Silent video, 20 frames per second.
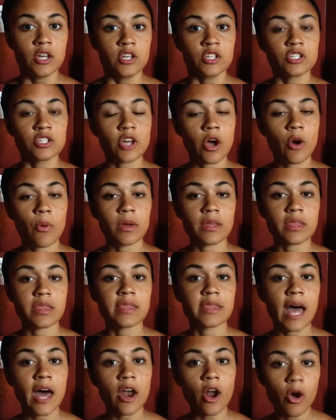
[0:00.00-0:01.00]
So with
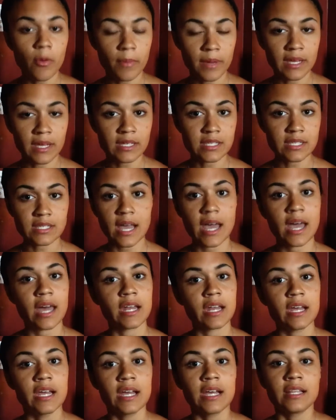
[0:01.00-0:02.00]
that all being
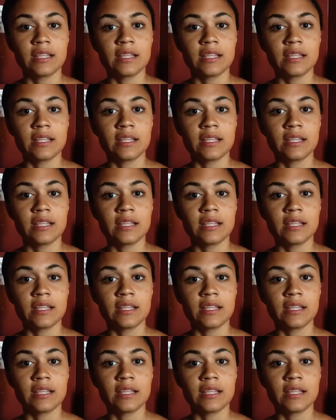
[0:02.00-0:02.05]
said,